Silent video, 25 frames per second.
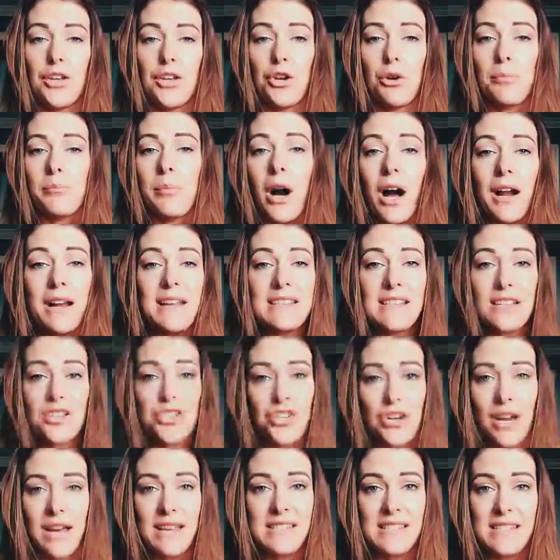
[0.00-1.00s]
your body's
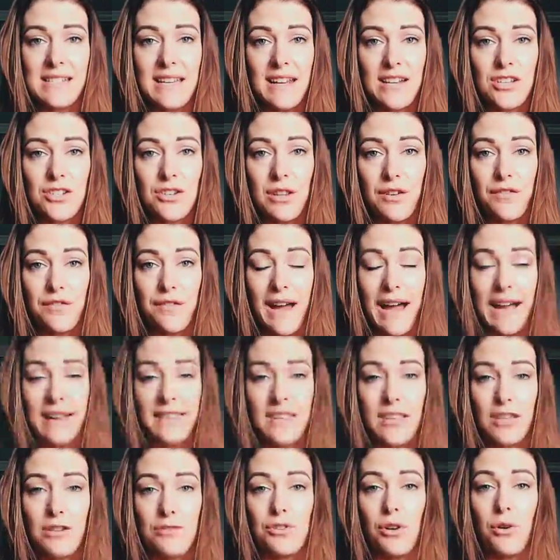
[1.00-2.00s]
adjusting to the
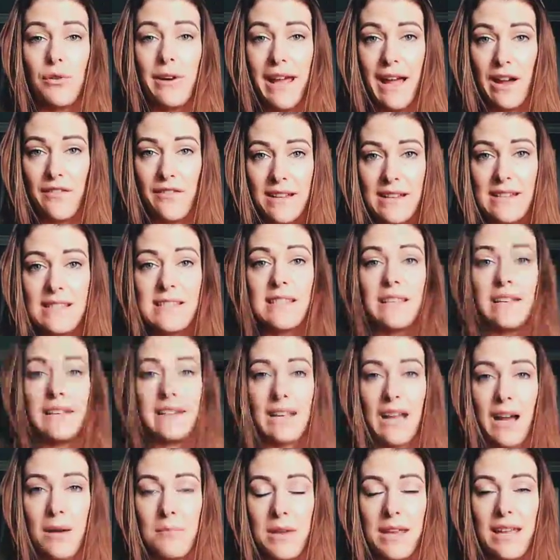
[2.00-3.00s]
fact that you don't have
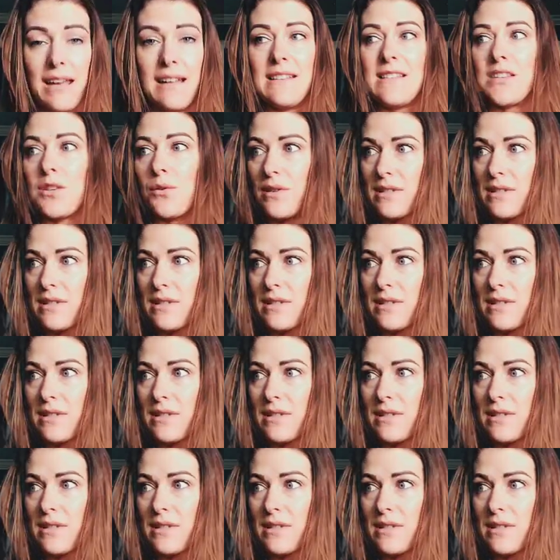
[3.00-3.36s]
insulin coming in.